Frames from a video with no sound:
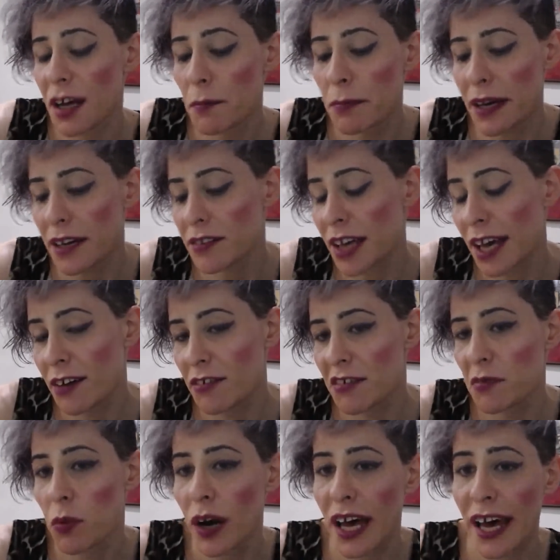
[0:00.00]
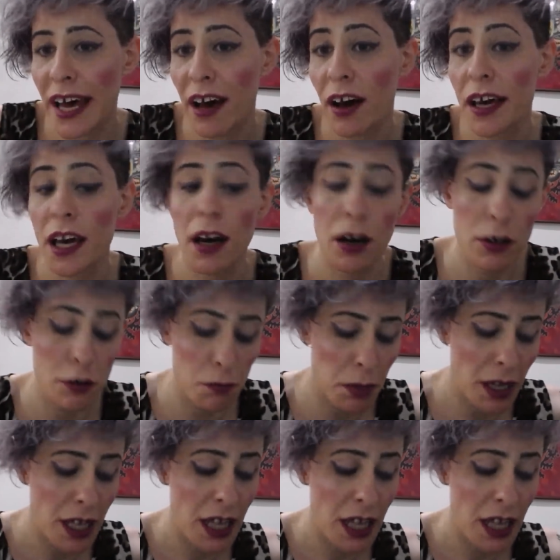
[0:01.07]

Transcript: a bit elsewhere. I hope